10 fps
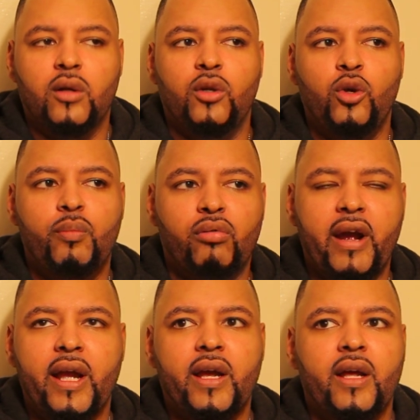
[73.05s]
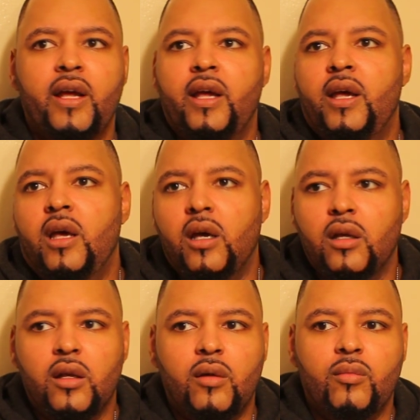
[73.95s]
you break
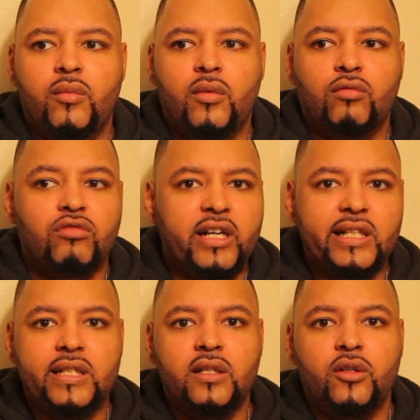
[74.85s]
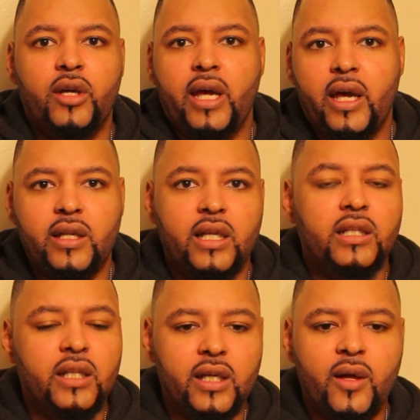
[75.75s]
a wrist, your hand,
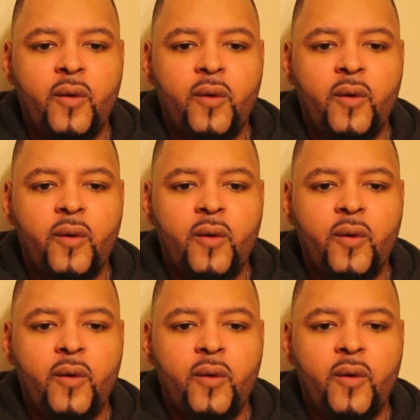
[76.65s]
anything,